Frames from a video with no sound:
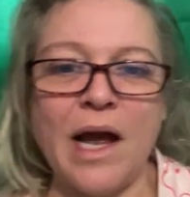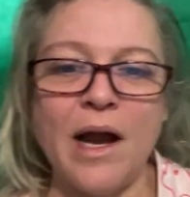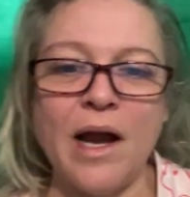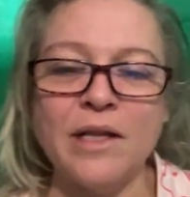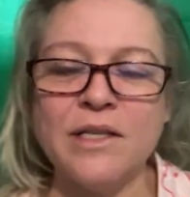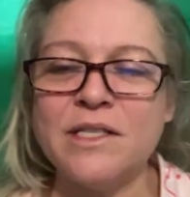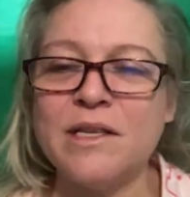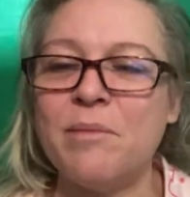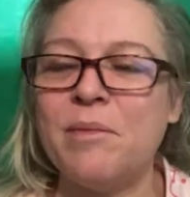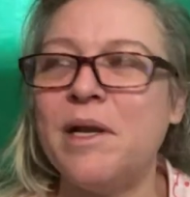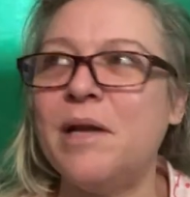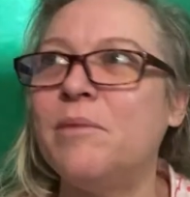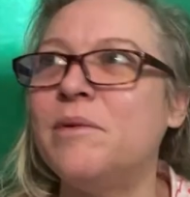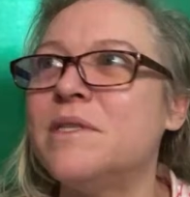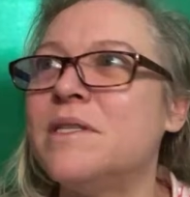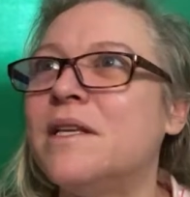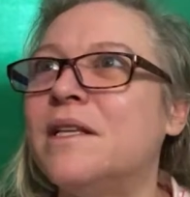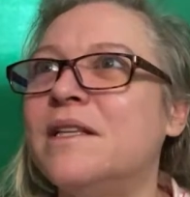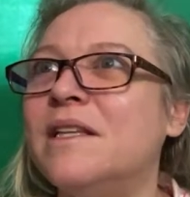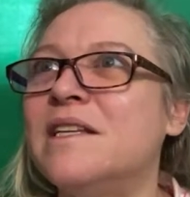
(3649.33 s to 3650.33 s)
somebody was
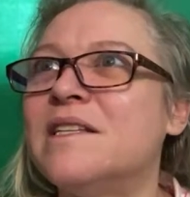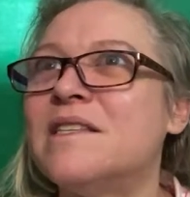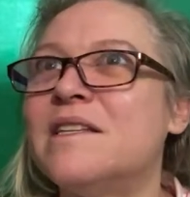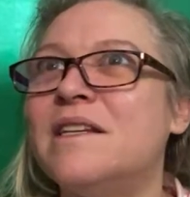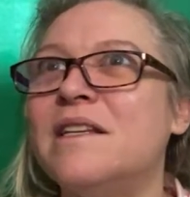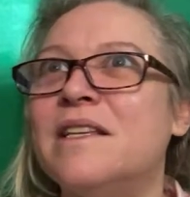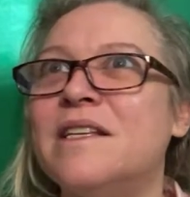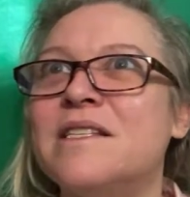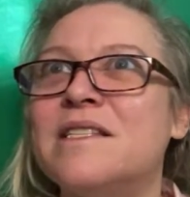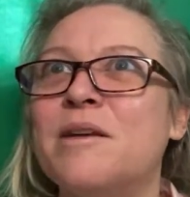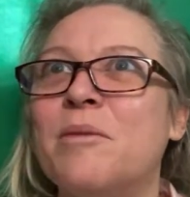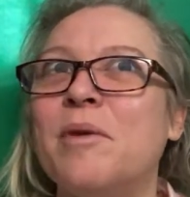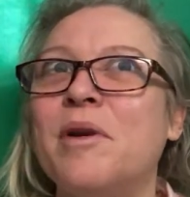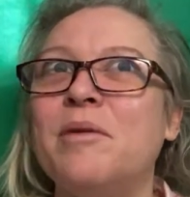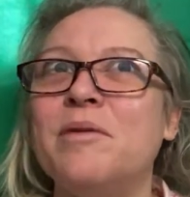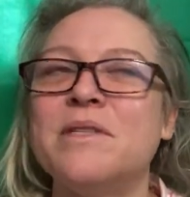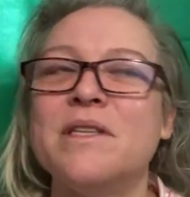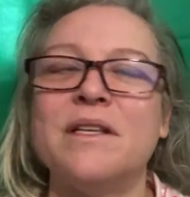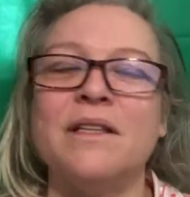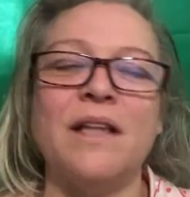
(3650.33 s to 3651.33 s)
in. Listen to this. Somebody
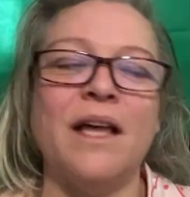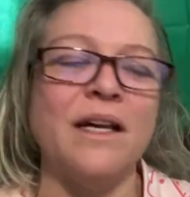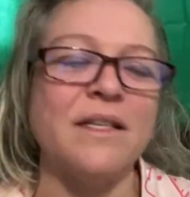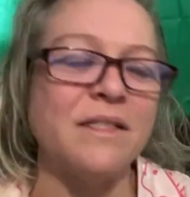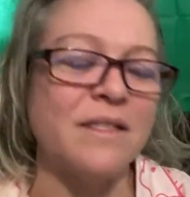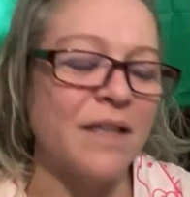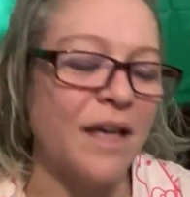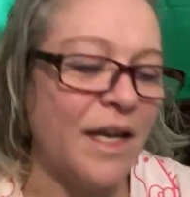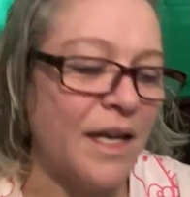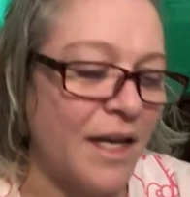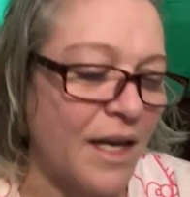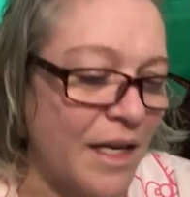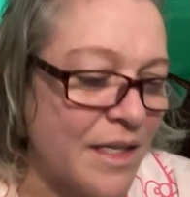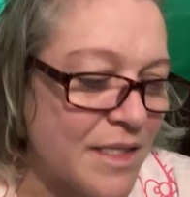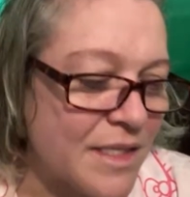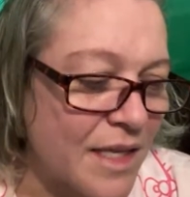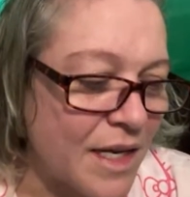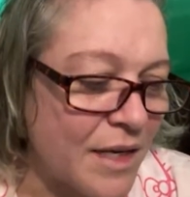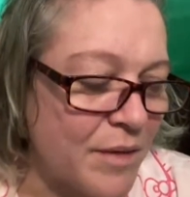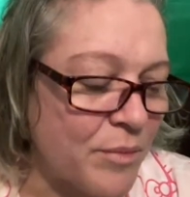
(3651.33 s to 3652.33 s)
was in last night, and I
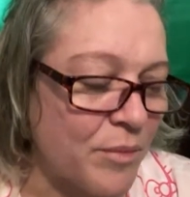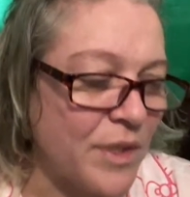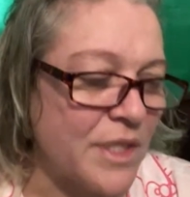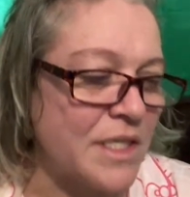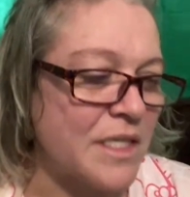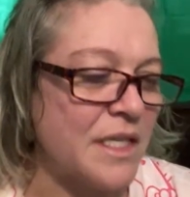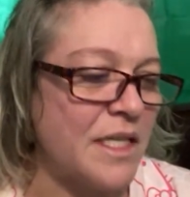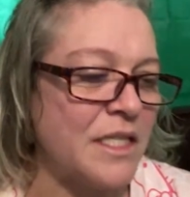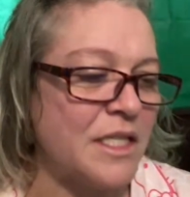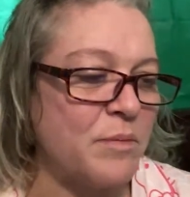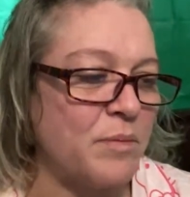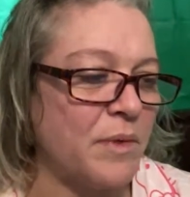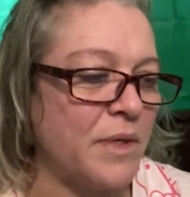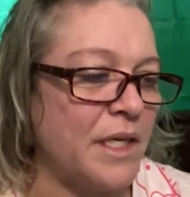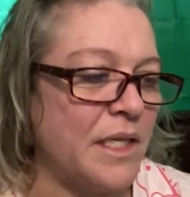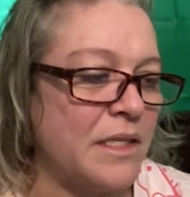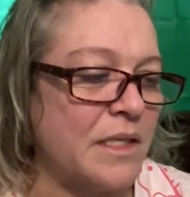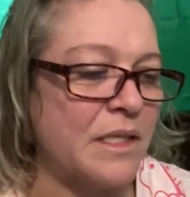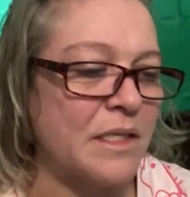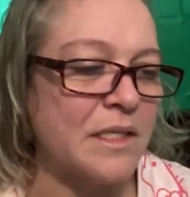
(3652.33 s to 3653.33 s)
said receipts,
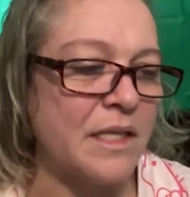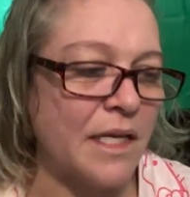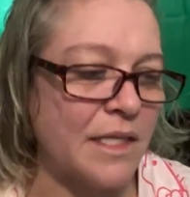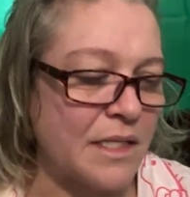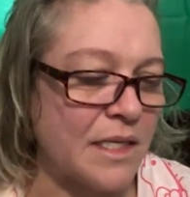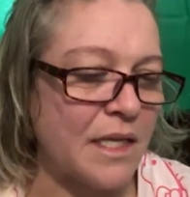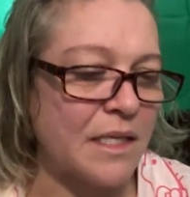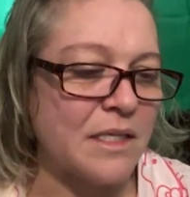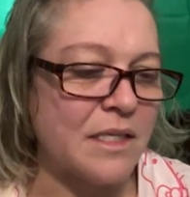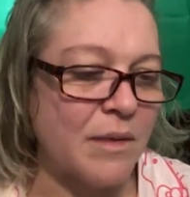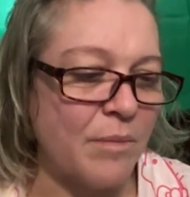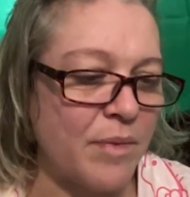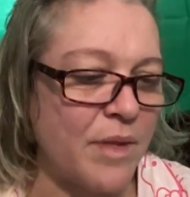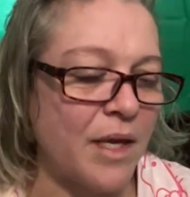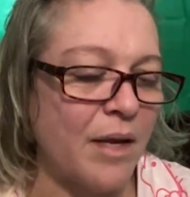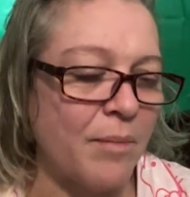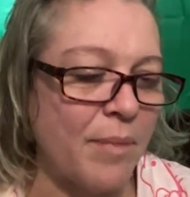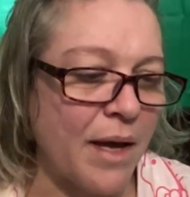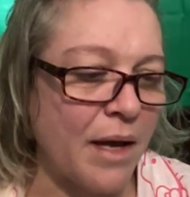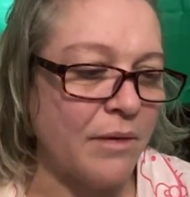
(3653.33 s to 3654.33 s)
please, because they said something
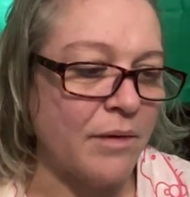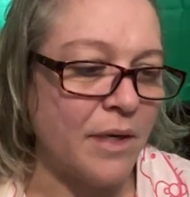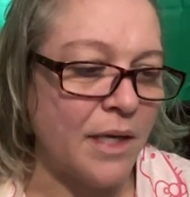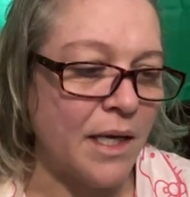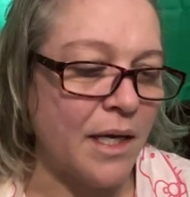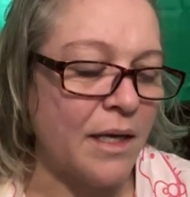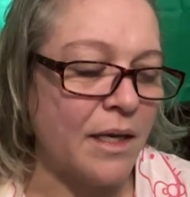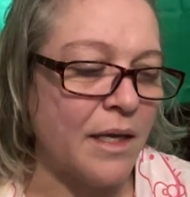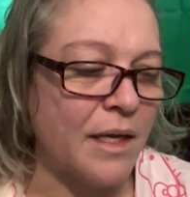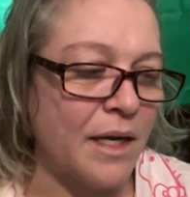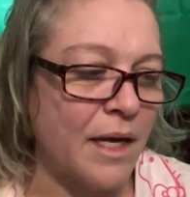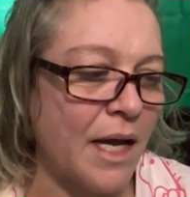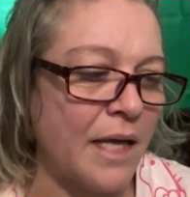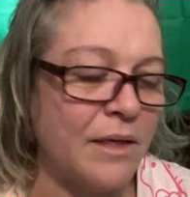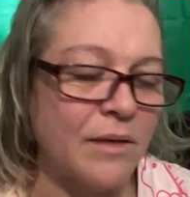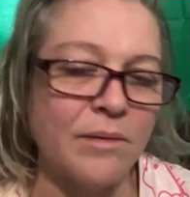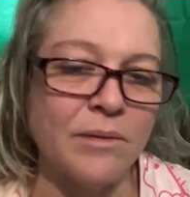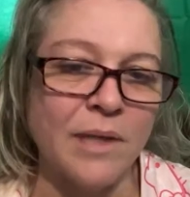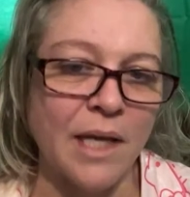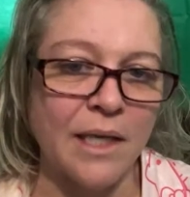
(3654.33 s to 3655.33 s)
about Nick, and I
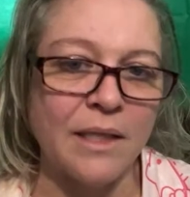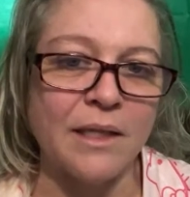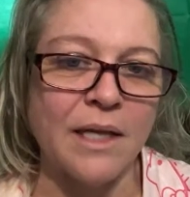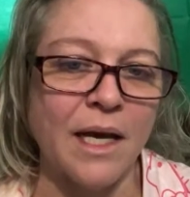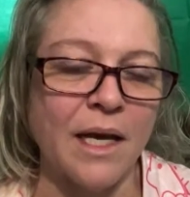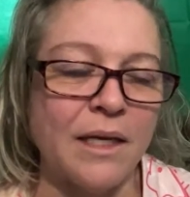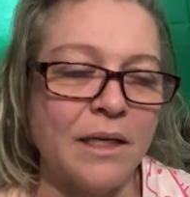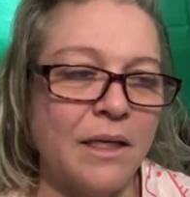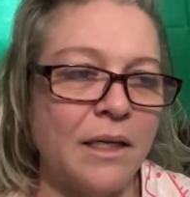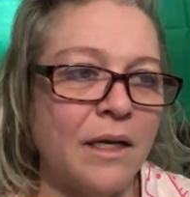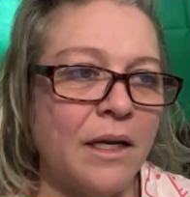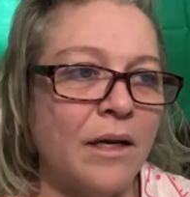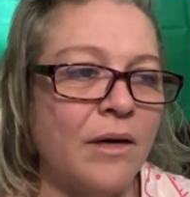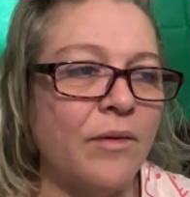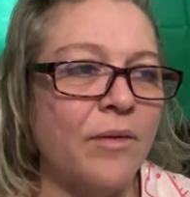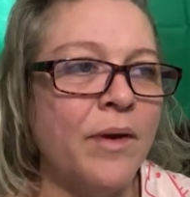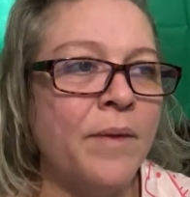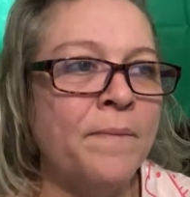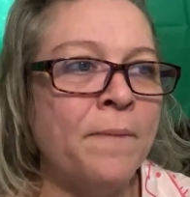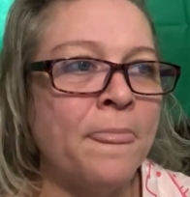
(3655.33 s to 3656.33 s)
don't like that. You
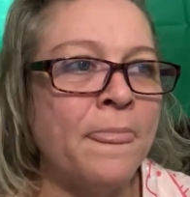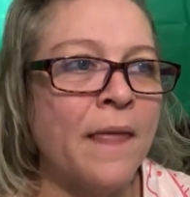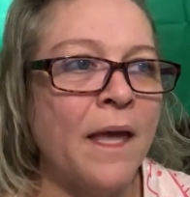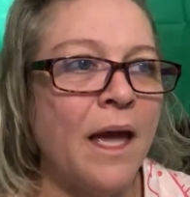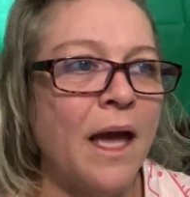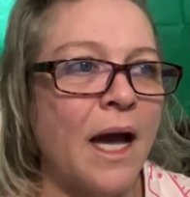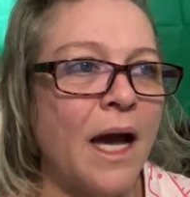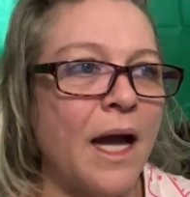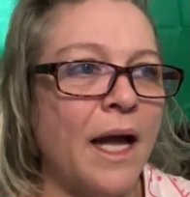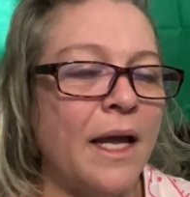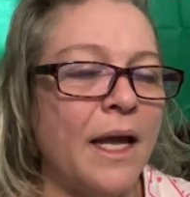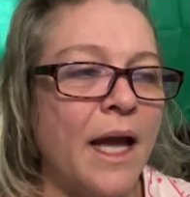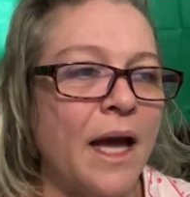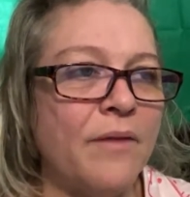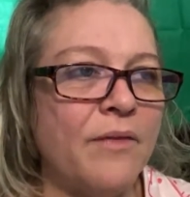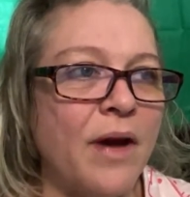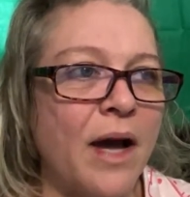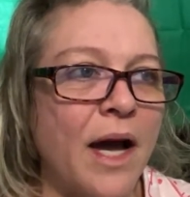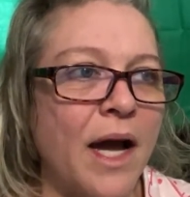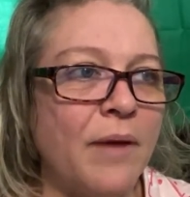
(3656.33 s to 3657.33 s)
know, I have
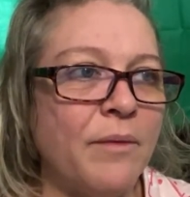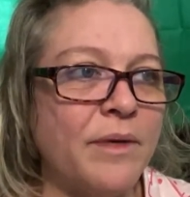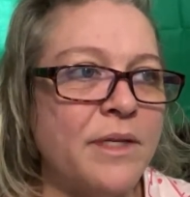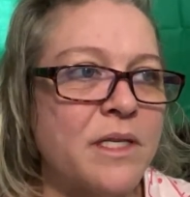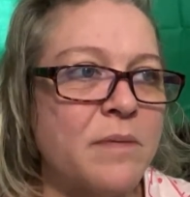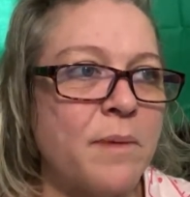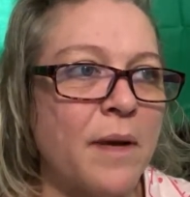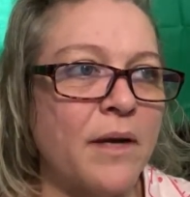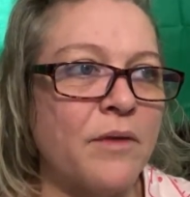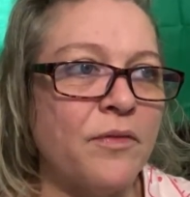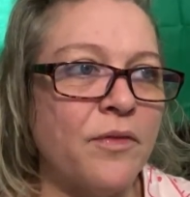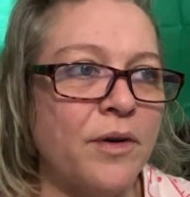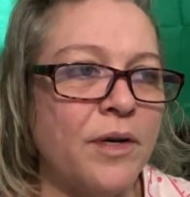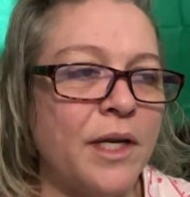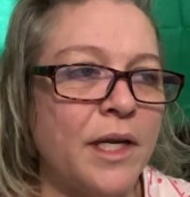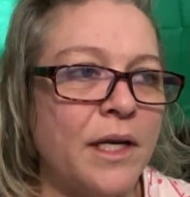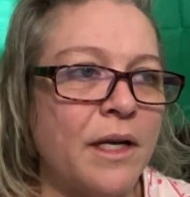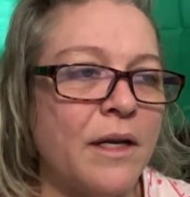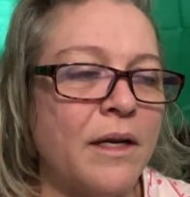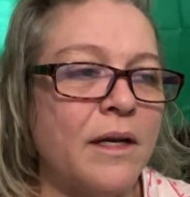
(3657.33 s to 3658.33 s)
high respect for
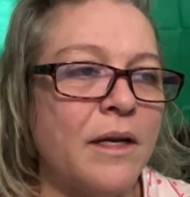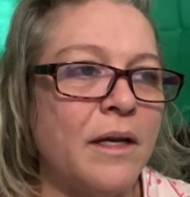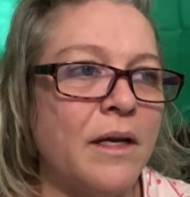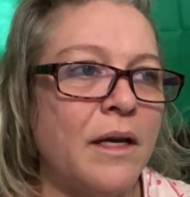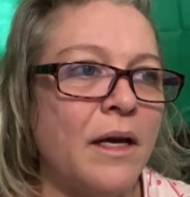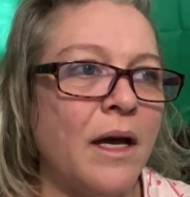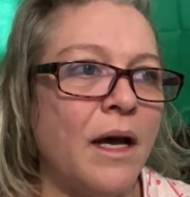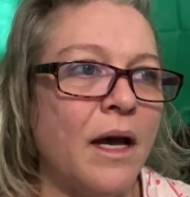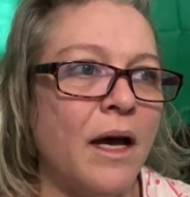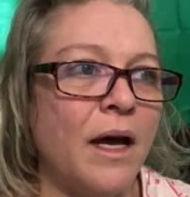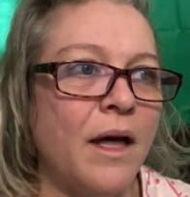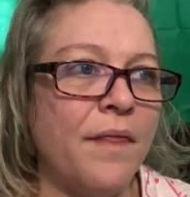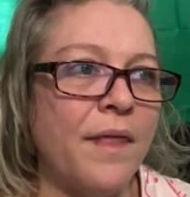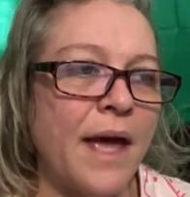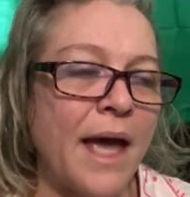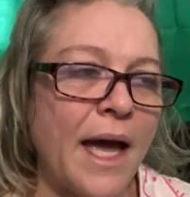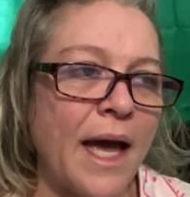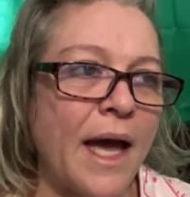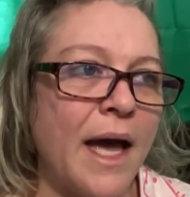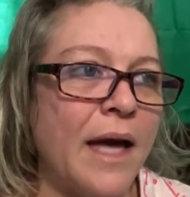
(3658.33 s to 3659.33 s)
Nick, the
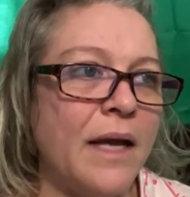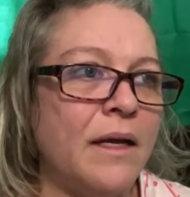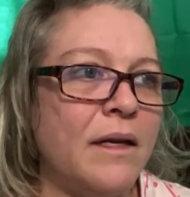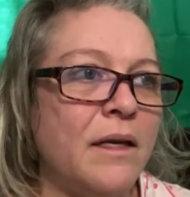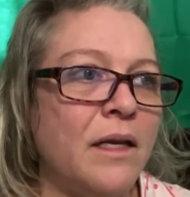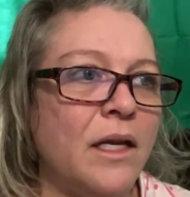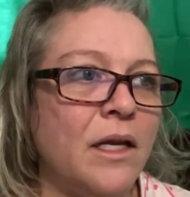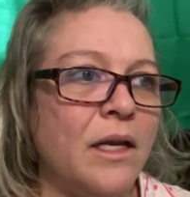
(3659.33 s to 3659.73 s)
hat. You